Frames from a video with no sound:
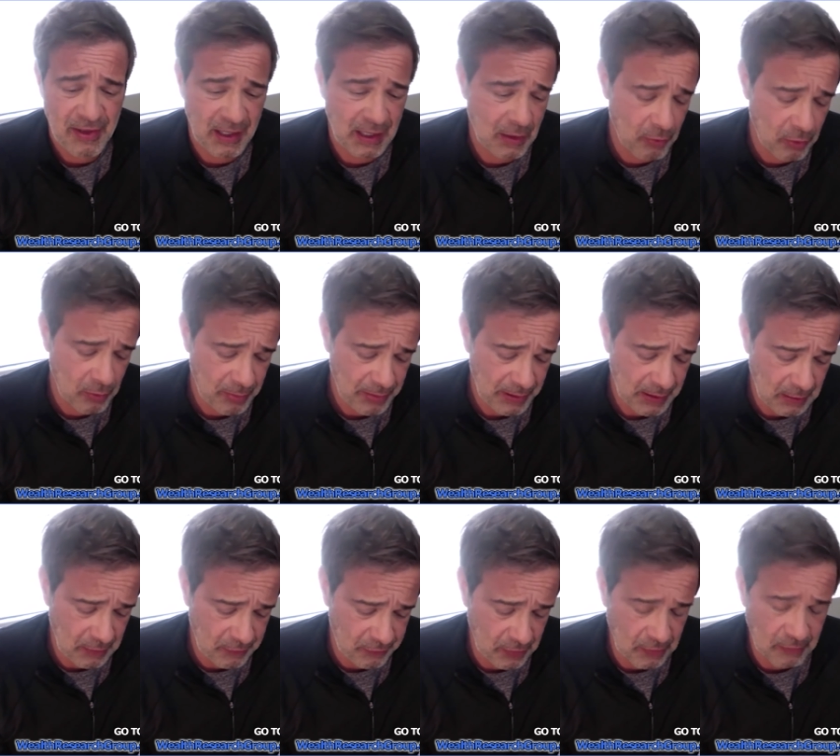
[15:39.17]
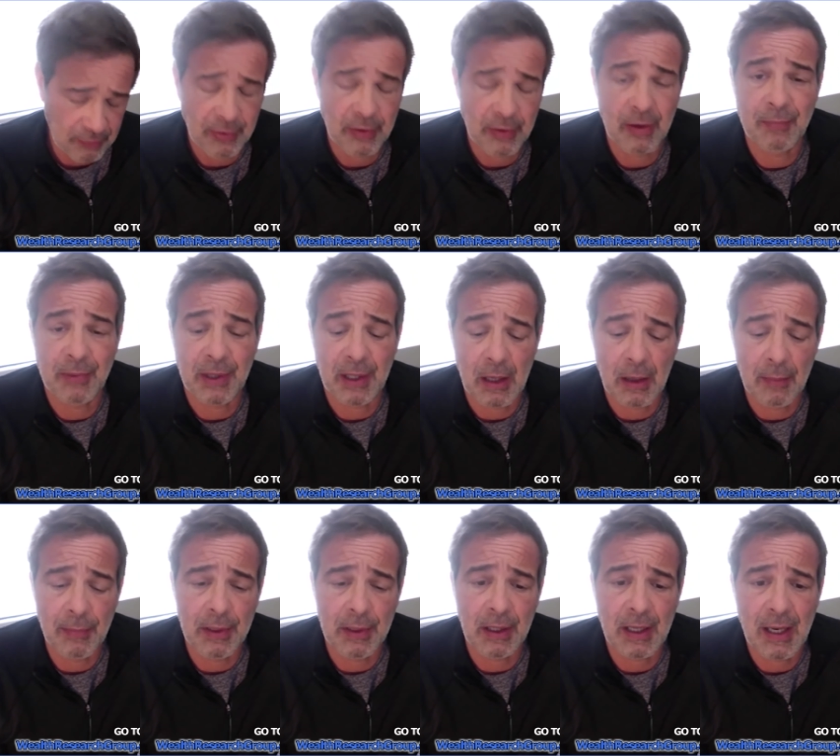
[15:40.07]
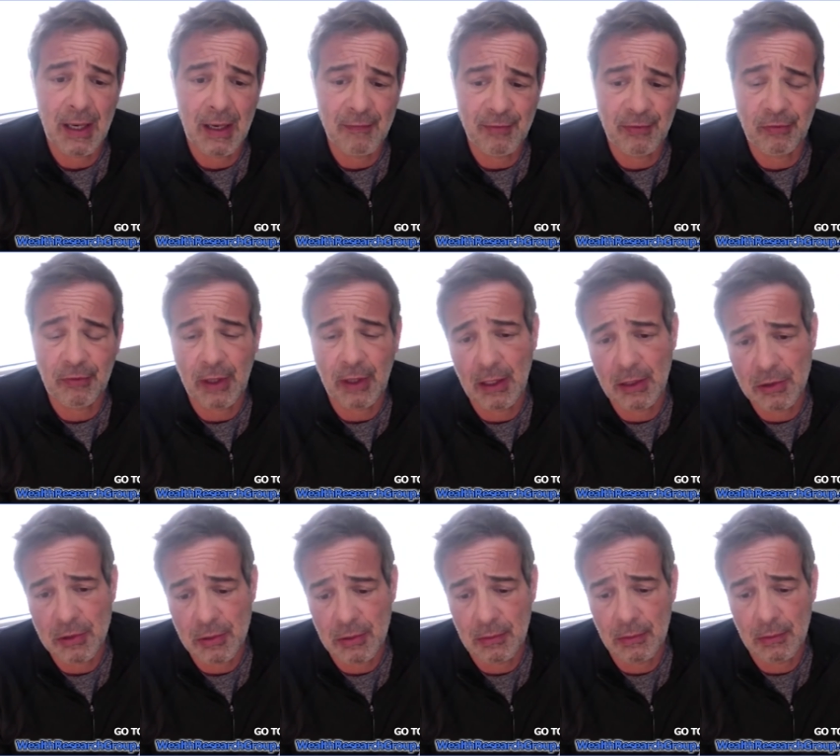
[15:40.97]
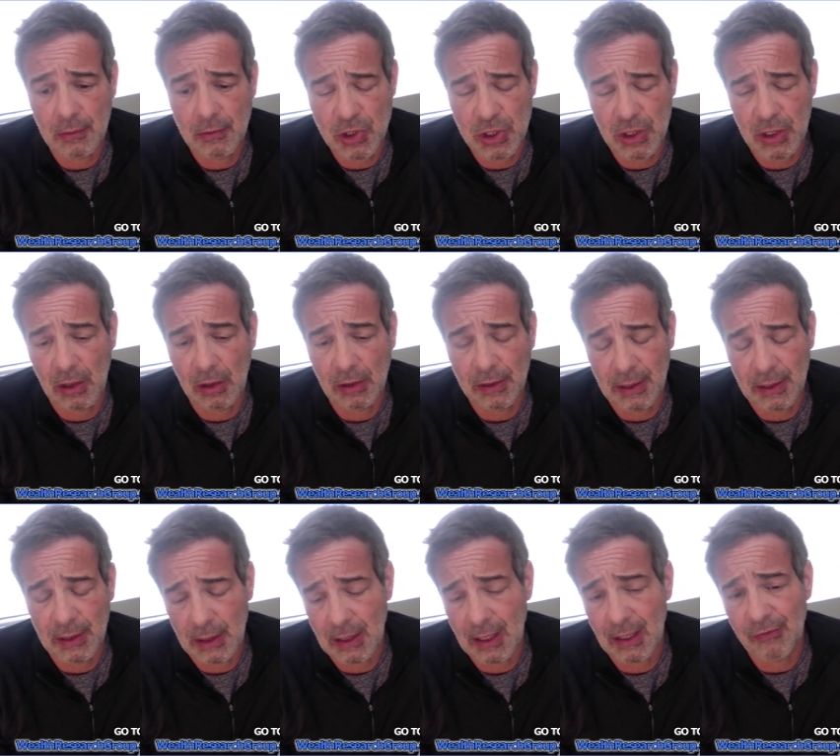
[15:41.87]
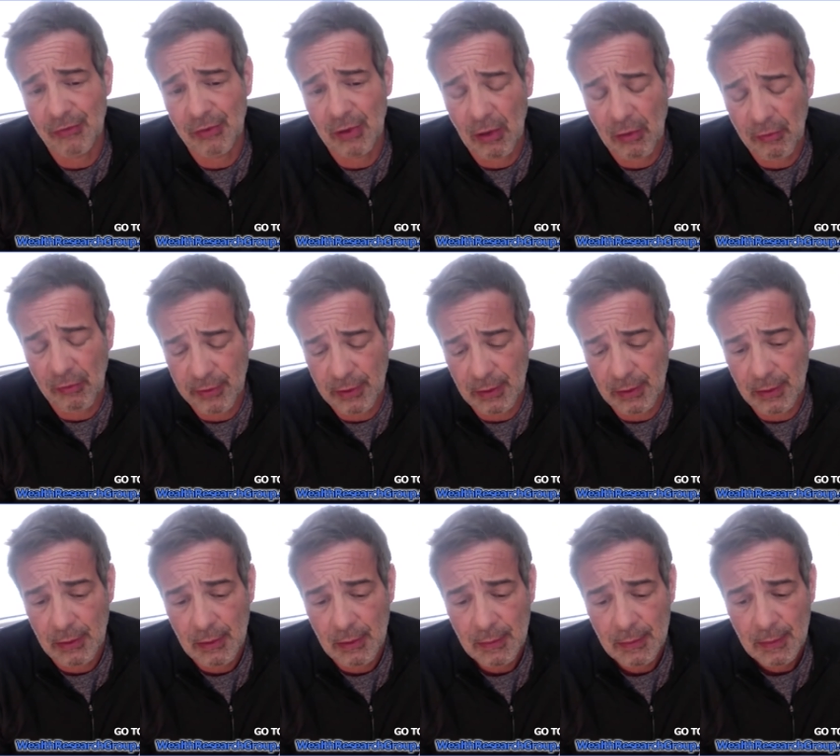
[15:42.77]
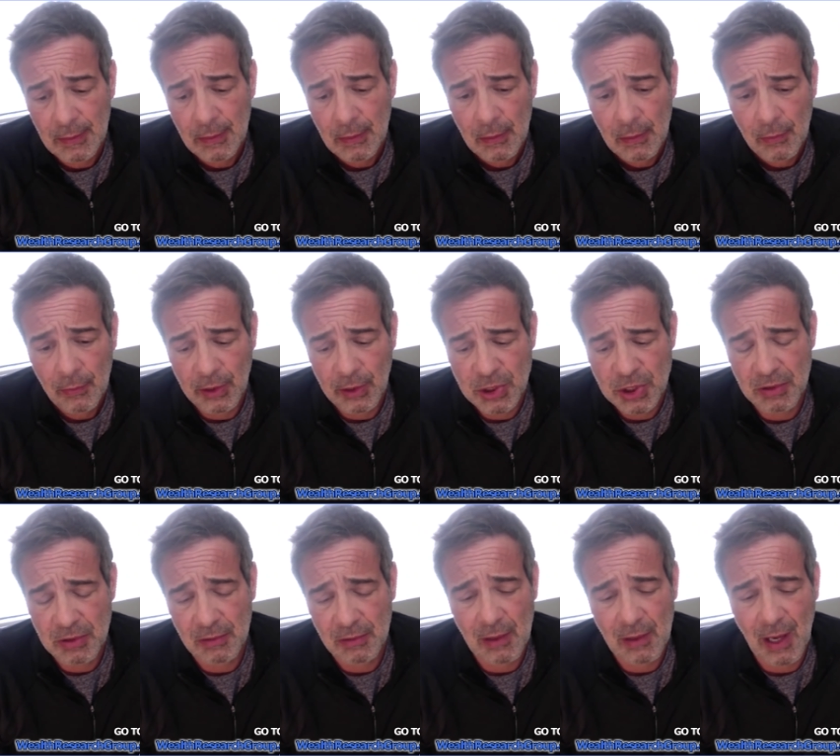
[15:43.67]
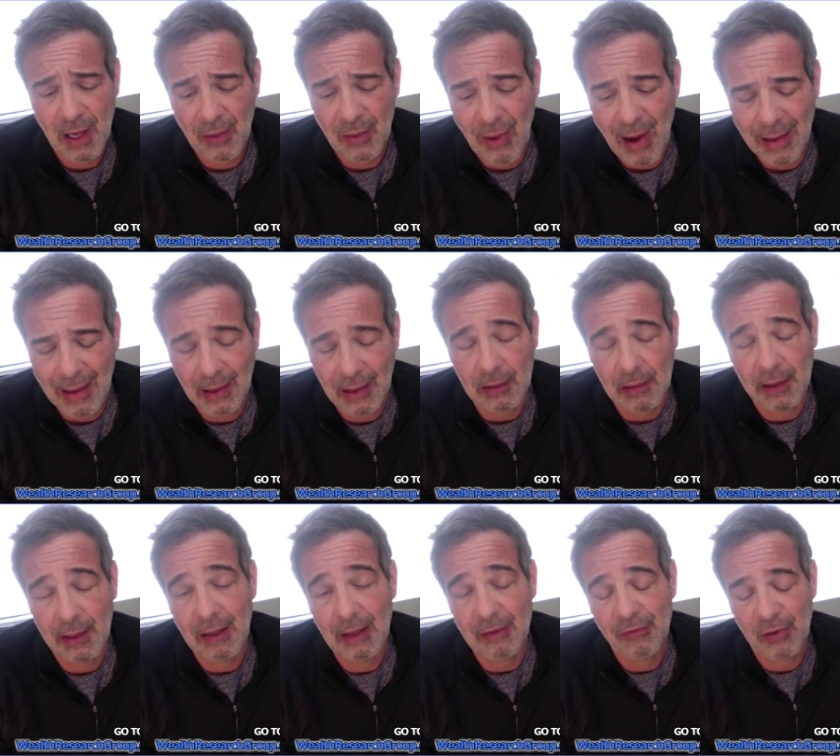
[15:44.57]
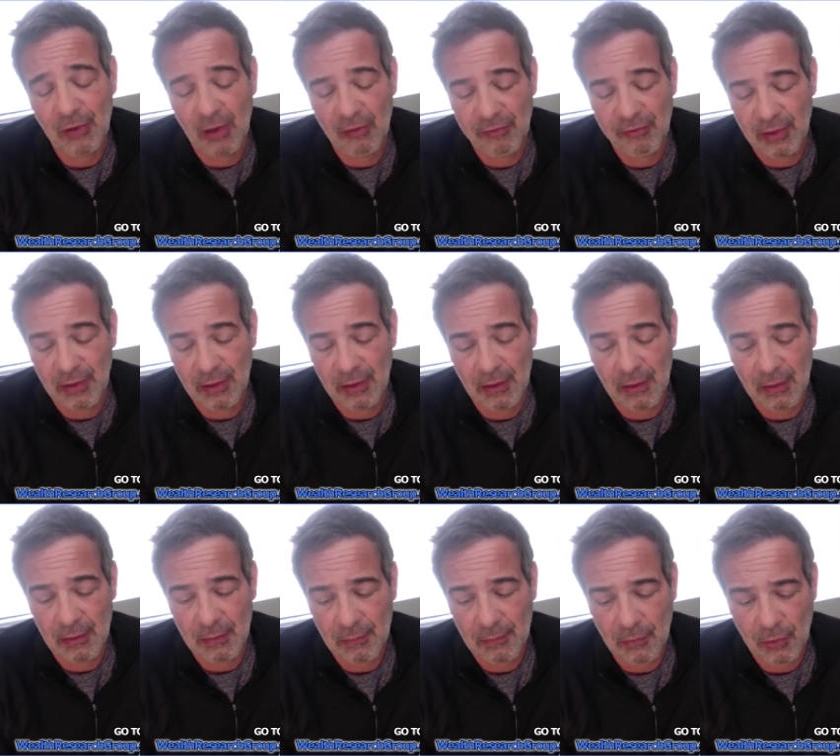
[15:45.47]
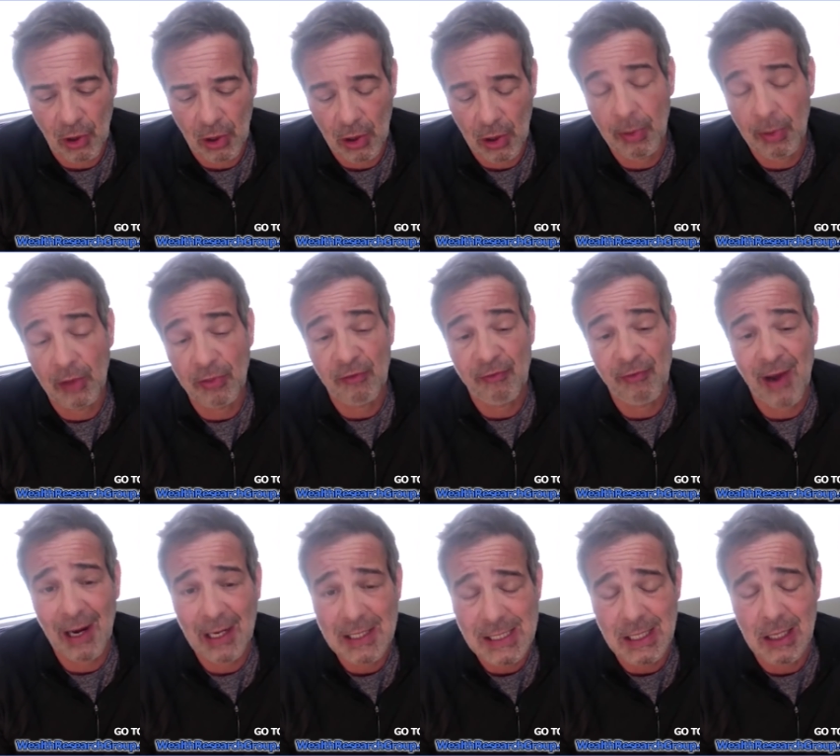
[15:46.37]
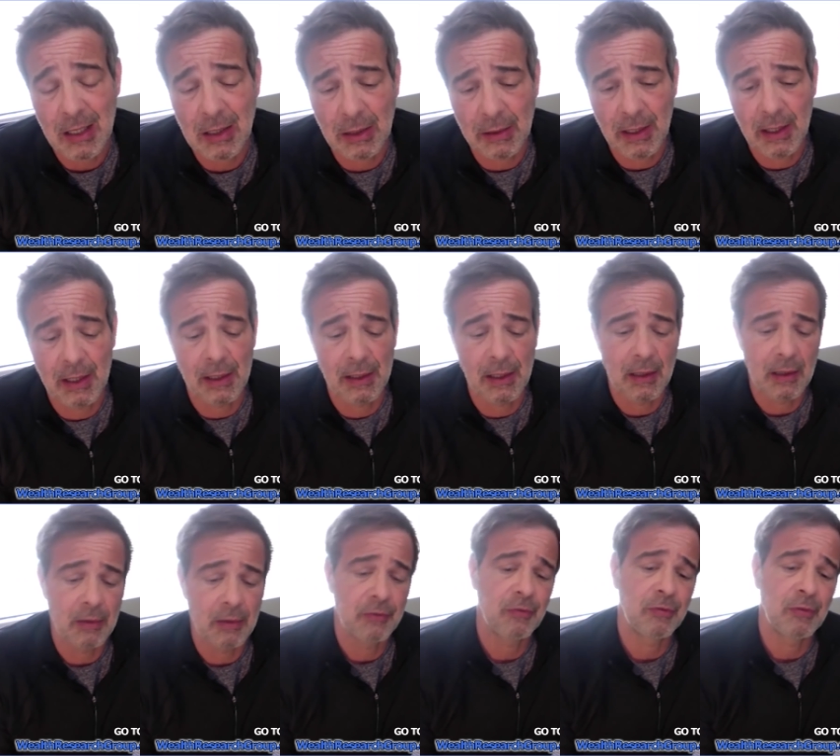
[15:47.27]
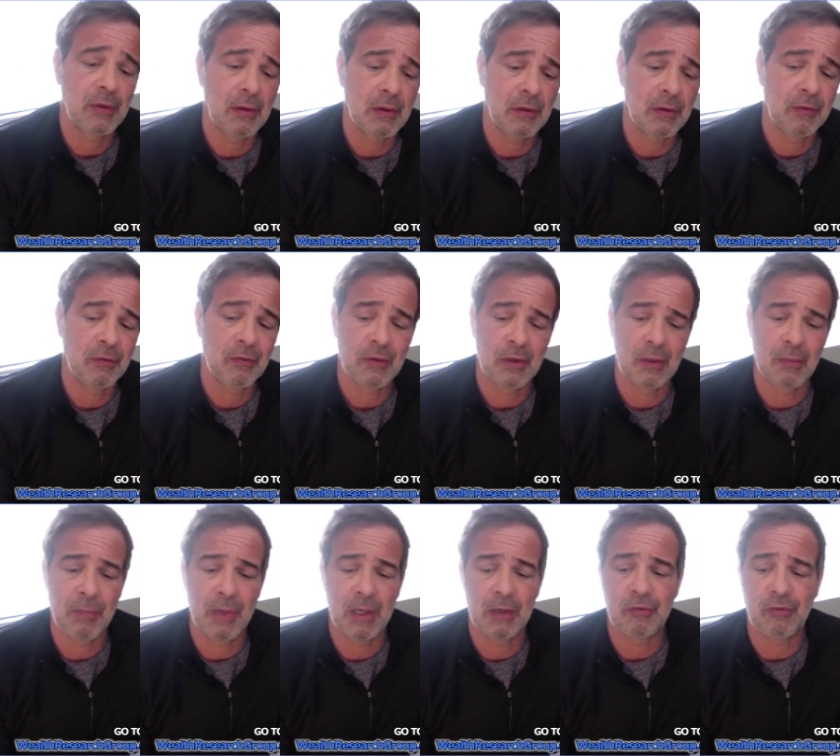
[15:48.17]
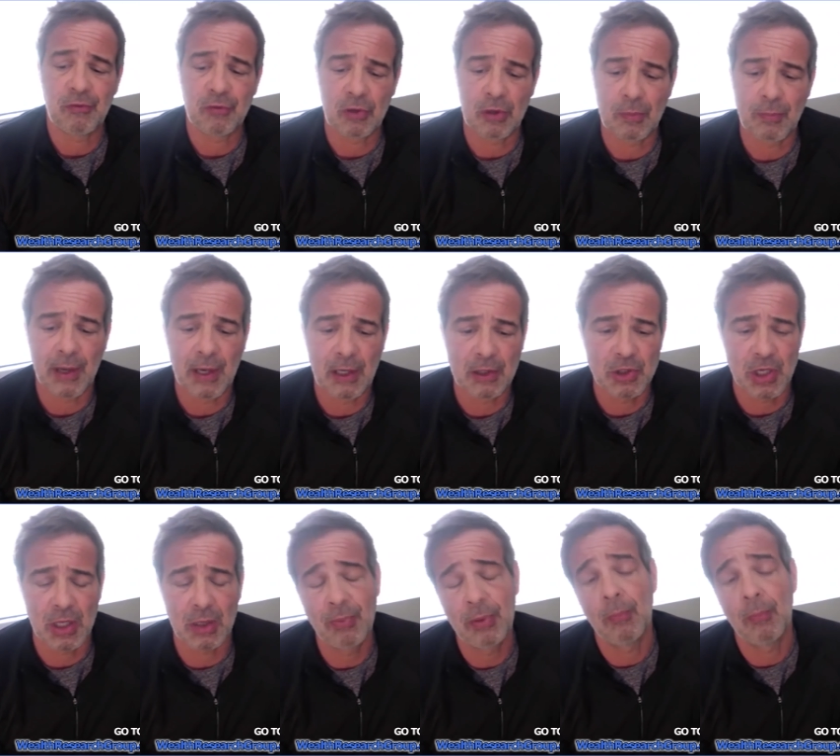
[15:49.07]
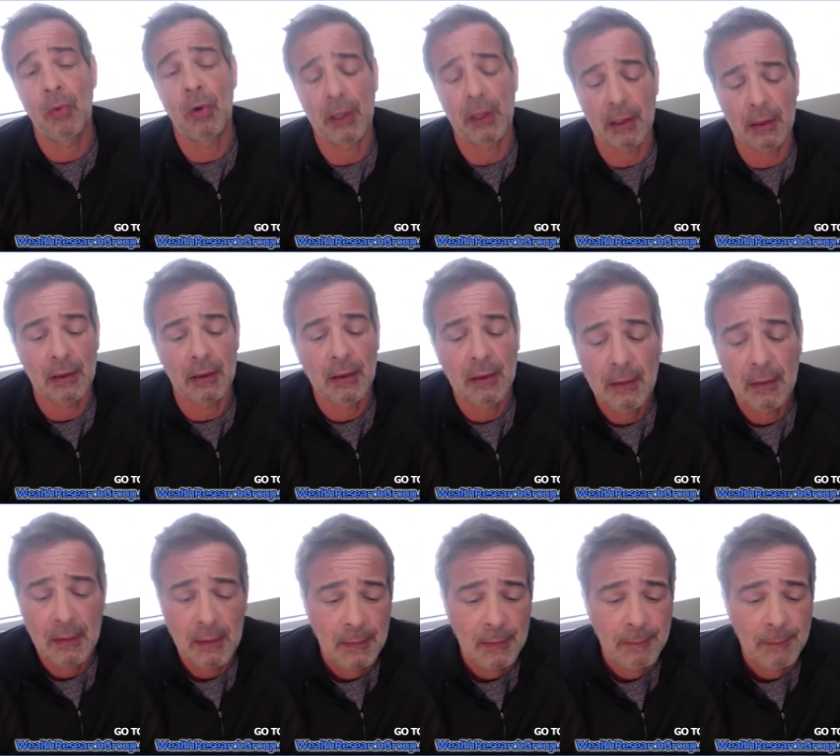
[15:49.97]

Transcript: I think it would be easier for them to come in and confiscate GLD and SLV, which ironically, SLV, we talk about the fox guarding the hen house, is administered by JP Morgan.